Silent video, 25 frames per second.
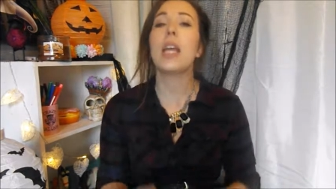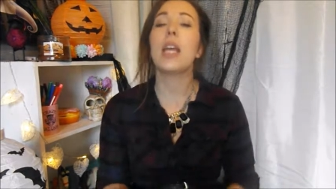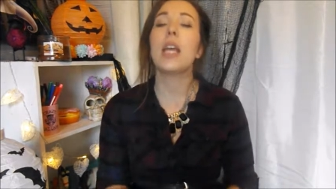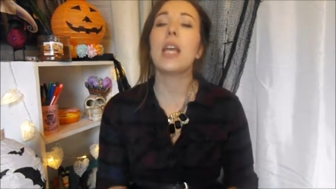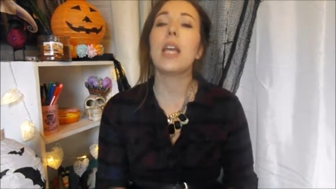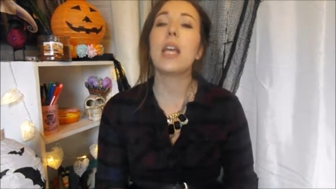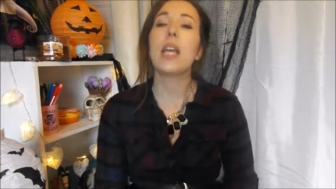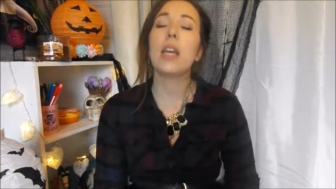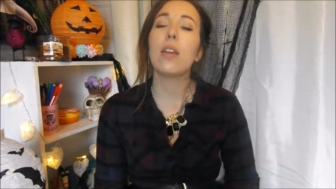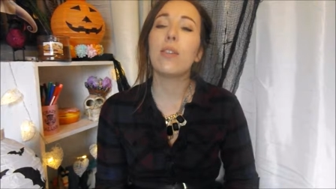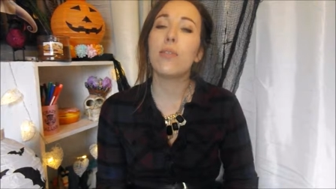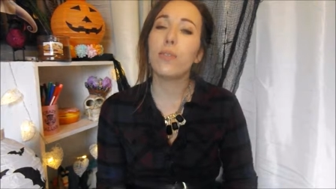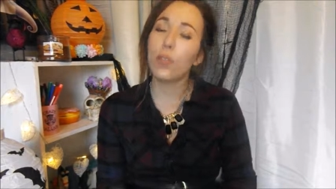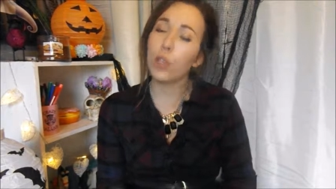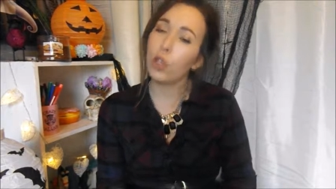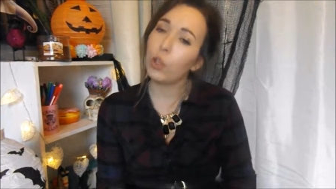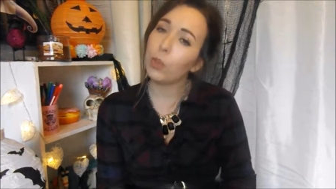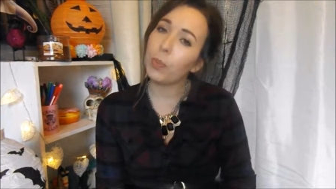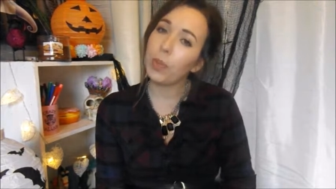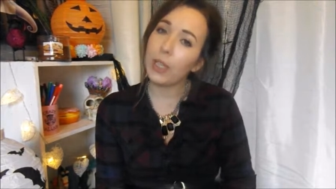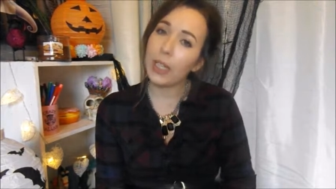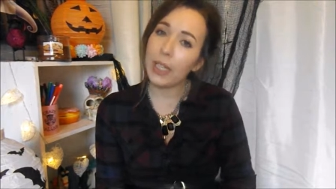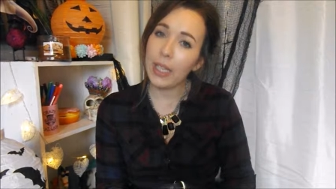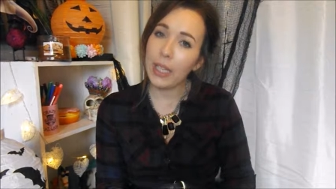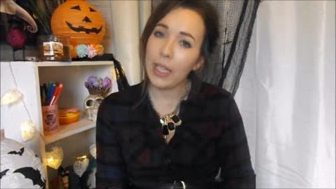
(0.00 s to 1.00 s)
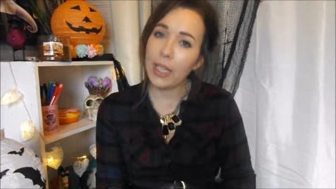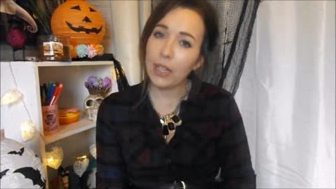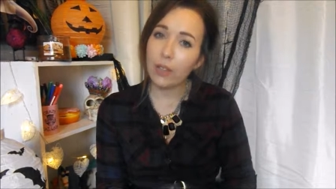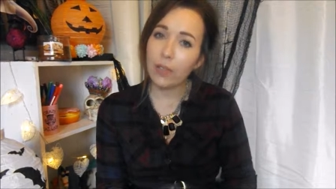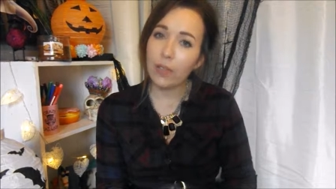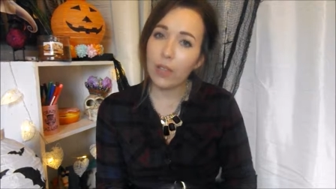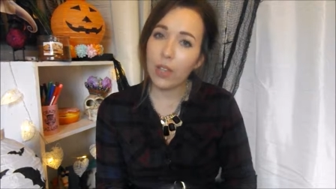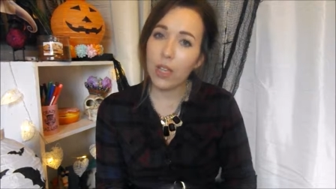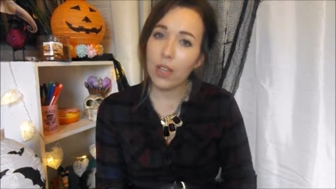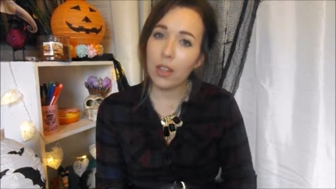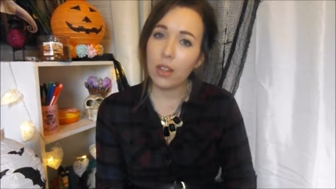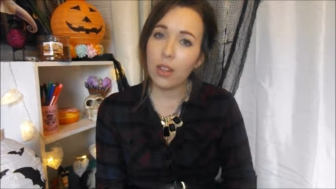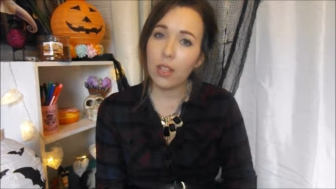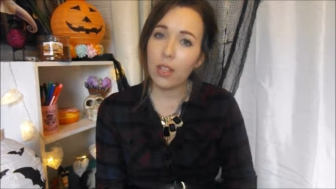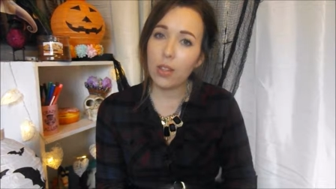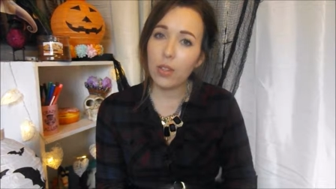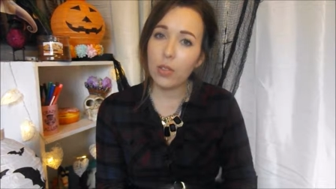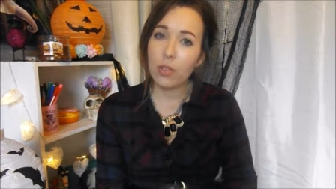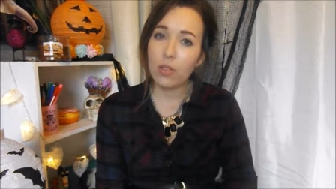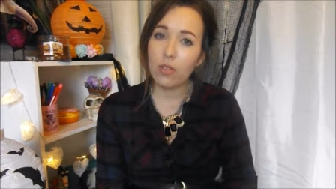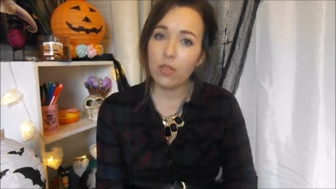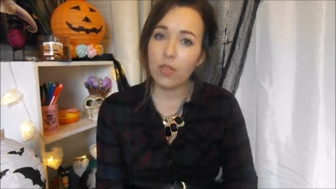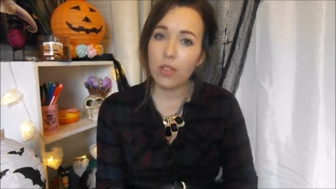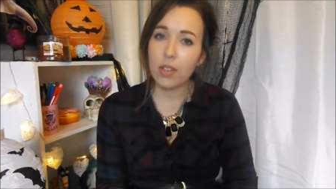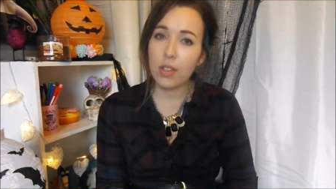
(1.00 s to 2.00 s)
If you believe in this
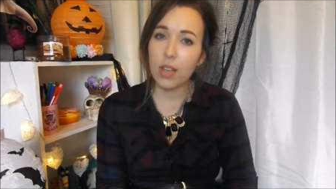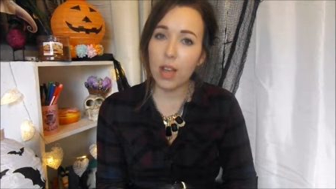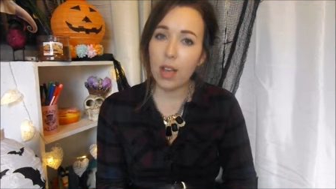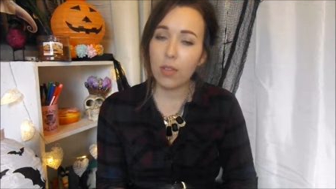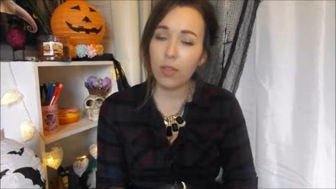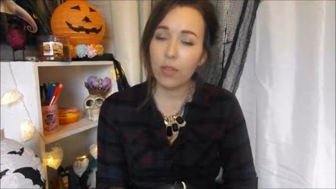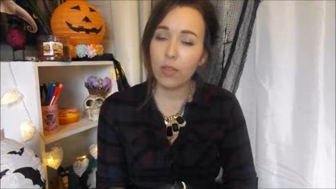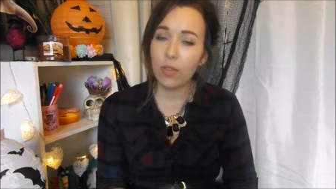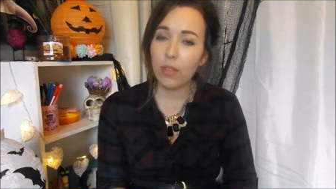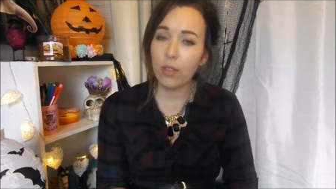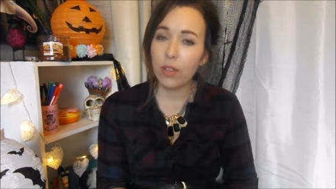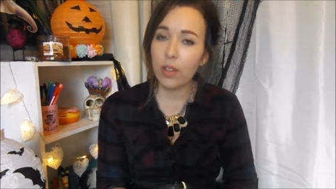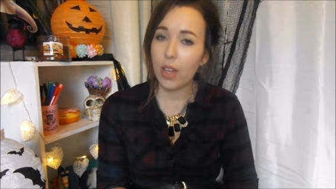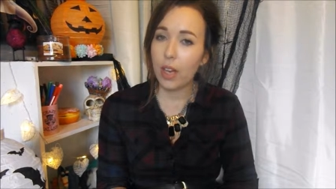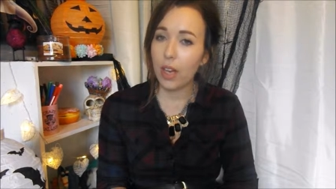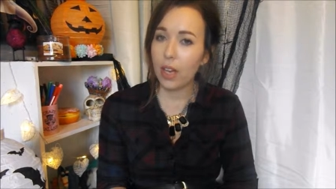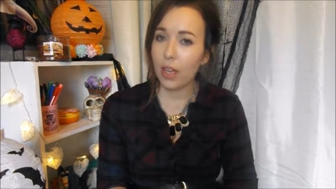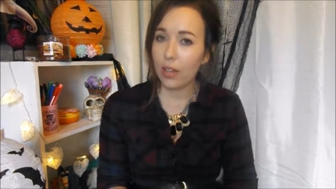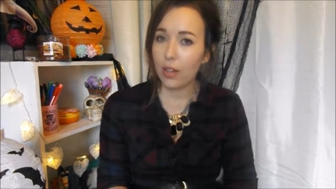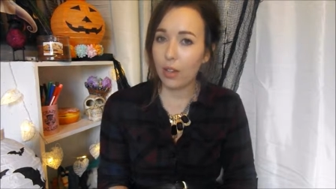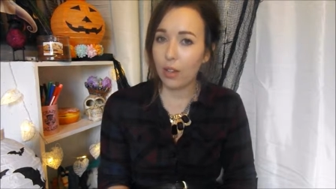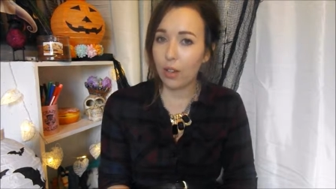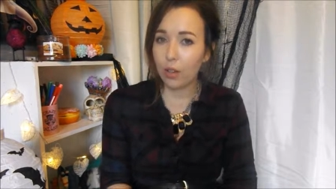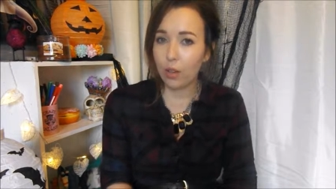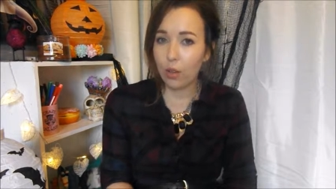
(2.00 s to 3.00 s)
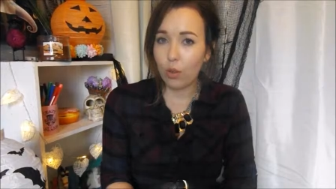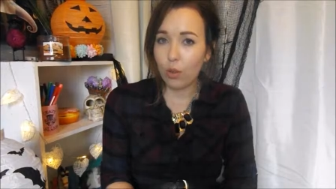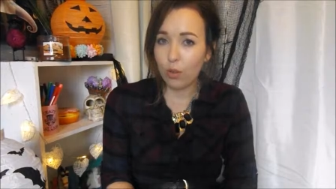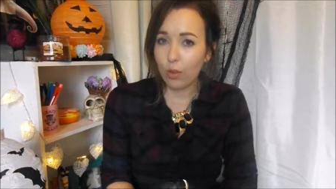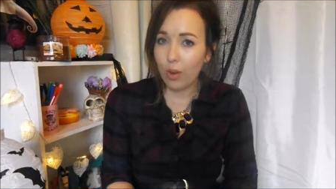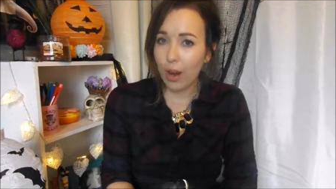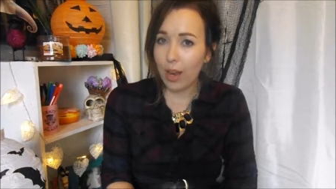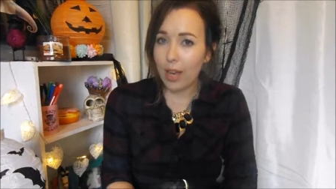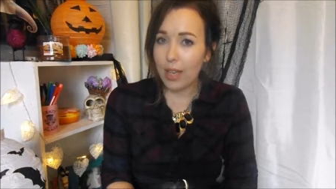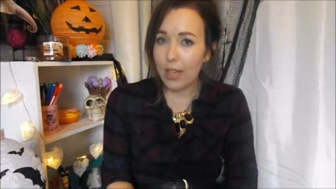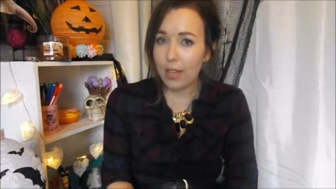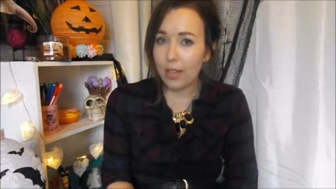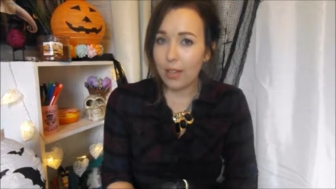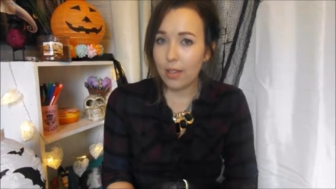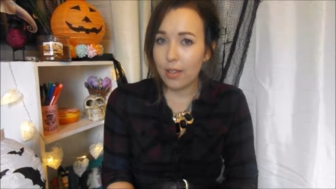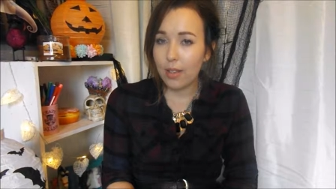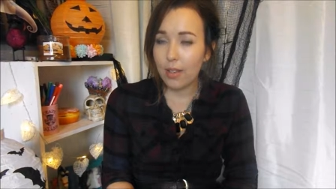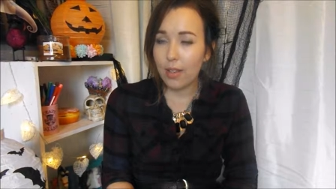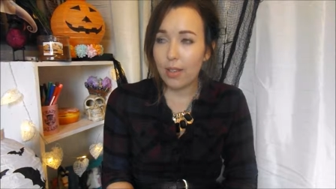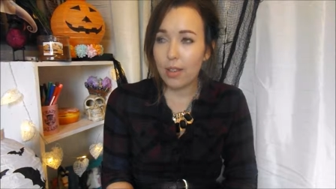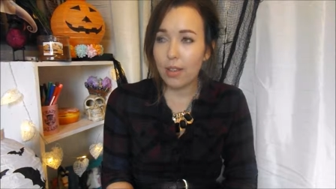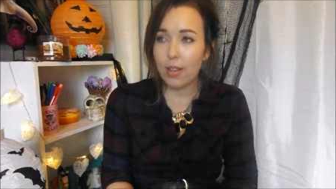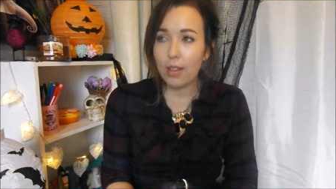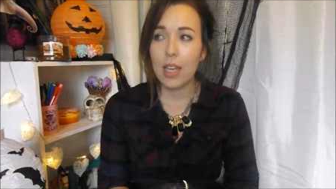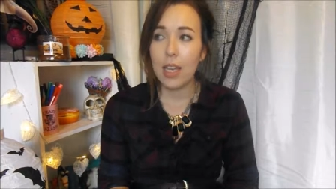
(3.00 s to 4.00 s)
sort of stuff, then
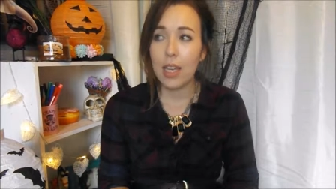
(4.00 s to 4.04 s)
great.